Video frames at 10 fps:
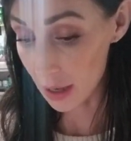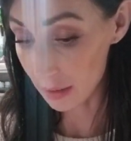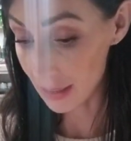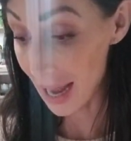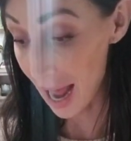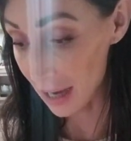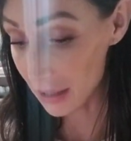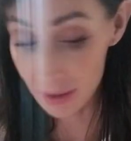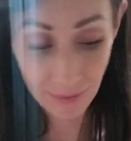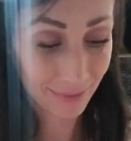
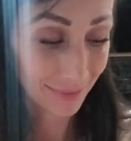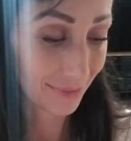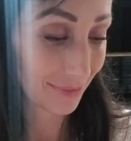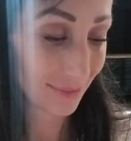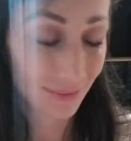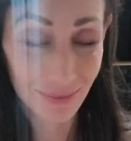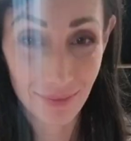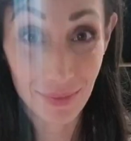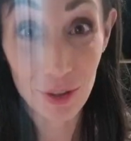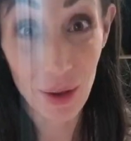tags
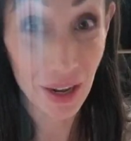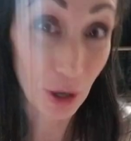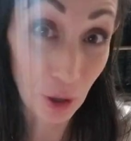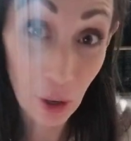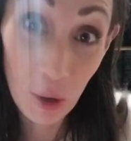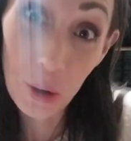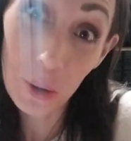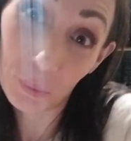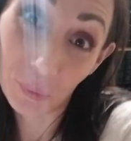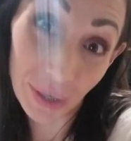so I can
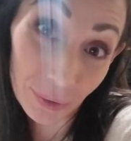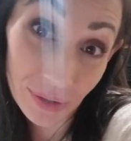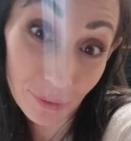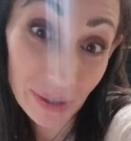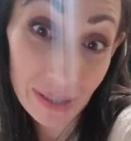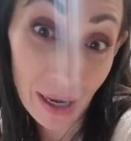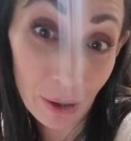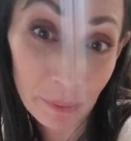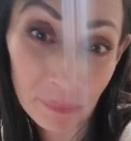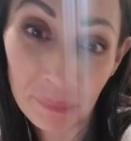reuse and recycle.